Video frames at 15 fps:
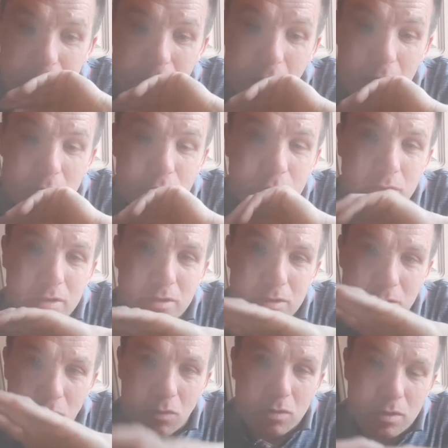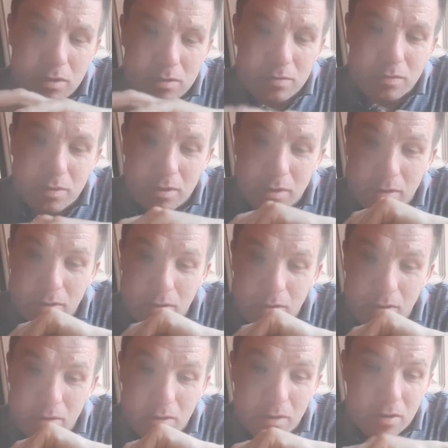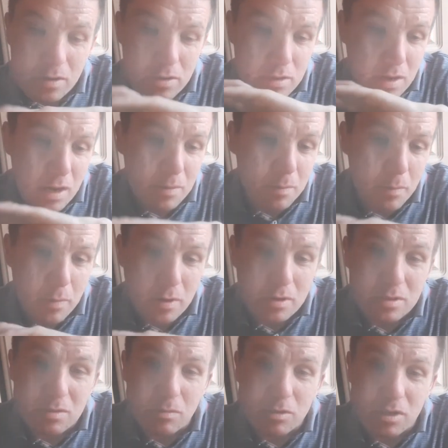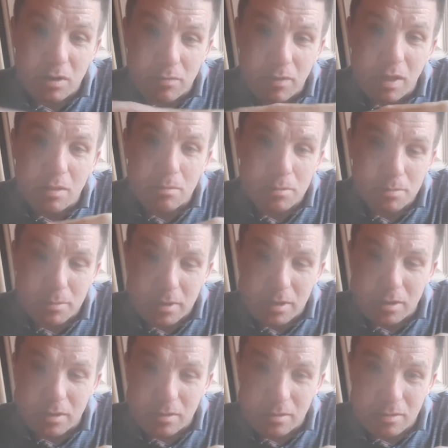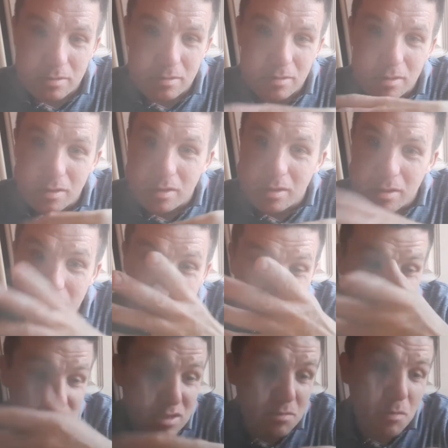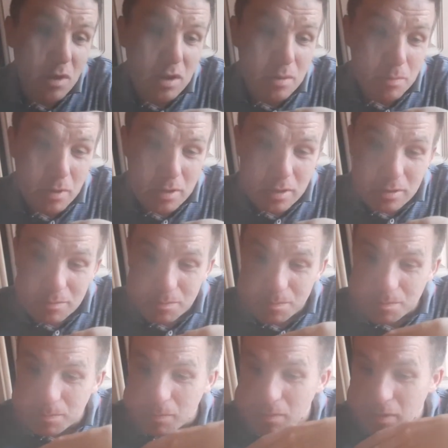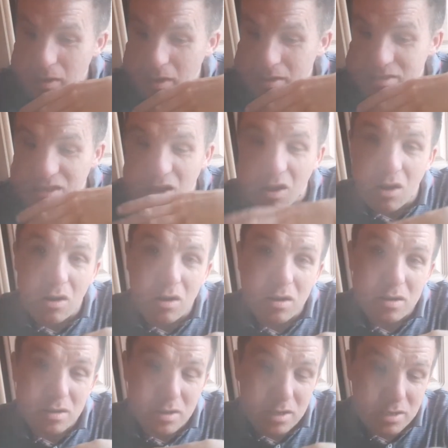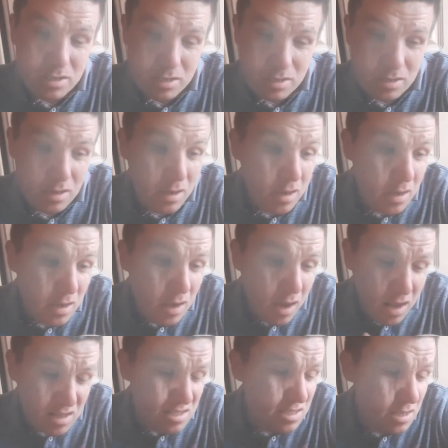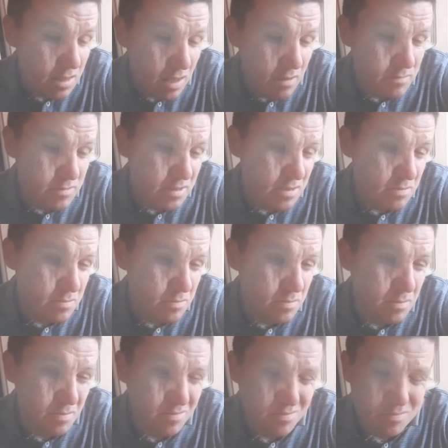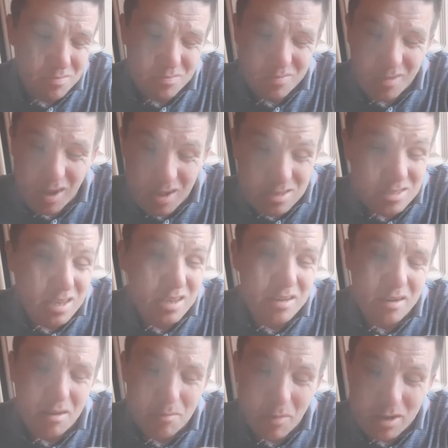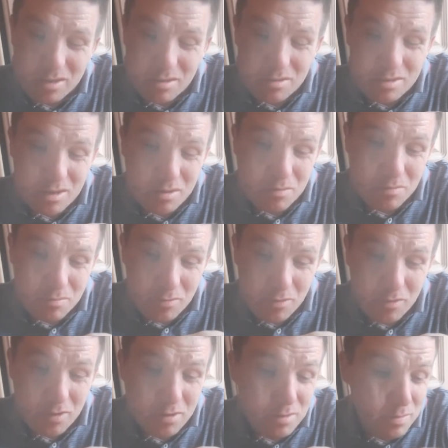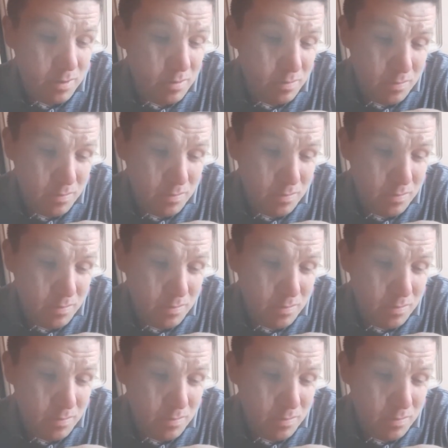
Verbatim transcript: I don't think there's an audience for it in, in the type of ears which are available to me. That's just my opinion. It's a hard niche. I'll still have some, I'll say it, I might do some reviews, but